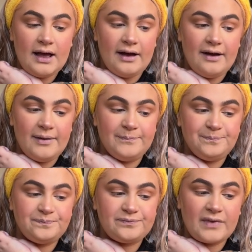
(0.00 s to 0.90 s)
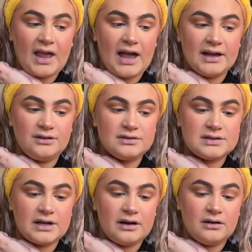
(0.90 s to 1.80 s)
I
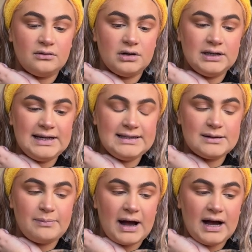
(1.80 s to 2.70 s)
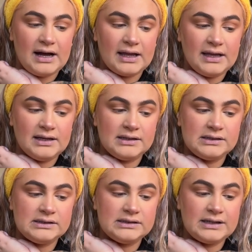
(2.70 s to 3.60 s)
also need to buy
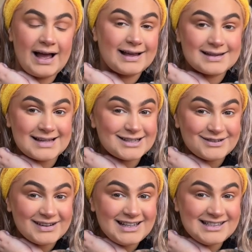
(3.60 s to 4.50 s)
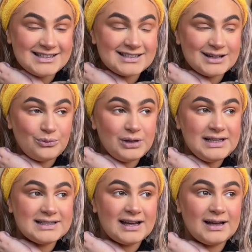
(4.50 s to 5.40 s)
accessories. We need
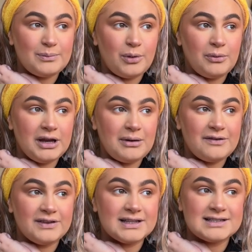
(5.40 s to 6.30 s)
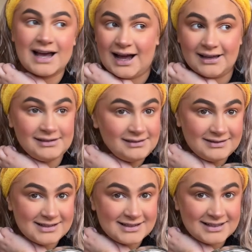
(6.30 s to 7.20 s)
to put money away for the
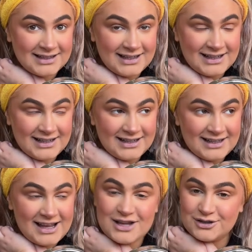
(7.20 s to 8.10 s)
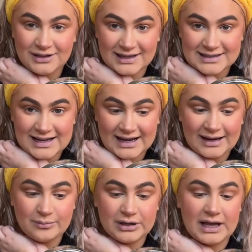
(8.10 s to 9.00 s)
tiles. It's all
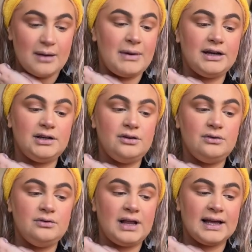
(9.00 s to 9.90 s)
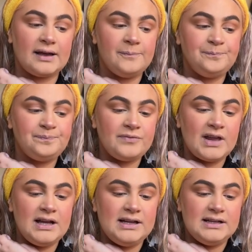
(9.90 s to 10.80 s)
exciting, but yeah, I might do like
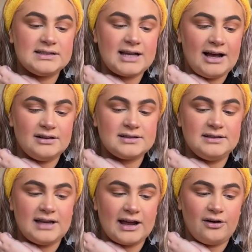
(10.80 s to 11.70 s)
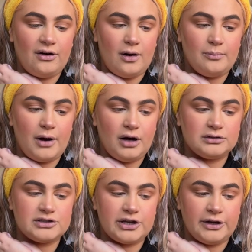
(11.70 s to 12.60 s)
tiles and decor on part
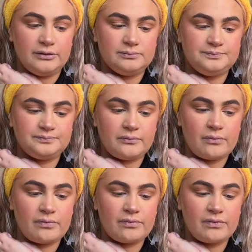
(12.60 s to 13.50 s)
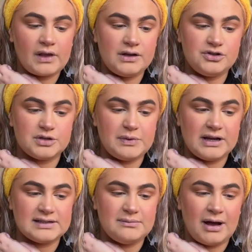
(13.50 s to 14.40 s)
two, just
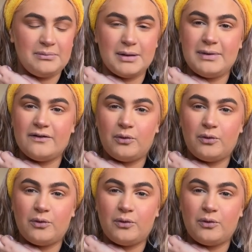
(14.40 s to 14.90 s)
because it might be a bit of a